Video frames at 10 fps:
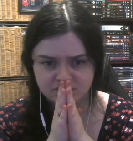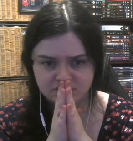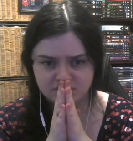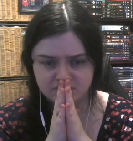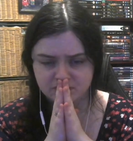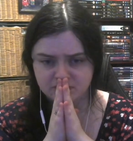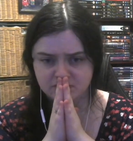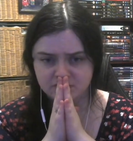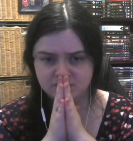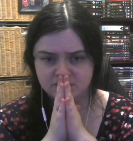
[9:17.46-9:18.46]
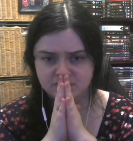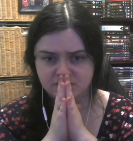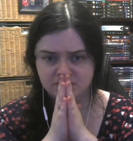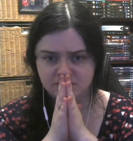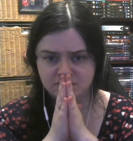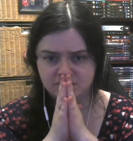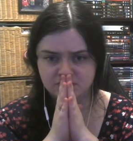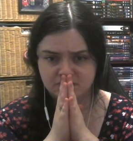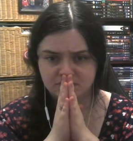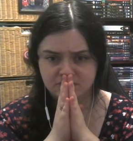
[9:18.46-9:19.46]

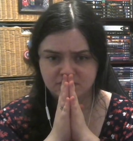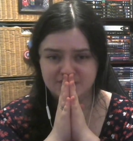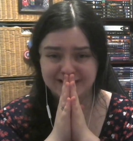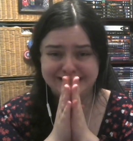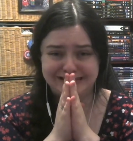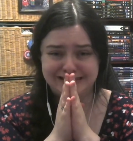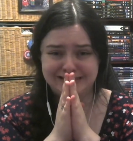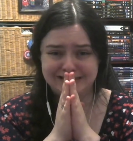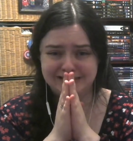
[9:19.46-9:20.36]
No one is speaking in this clip.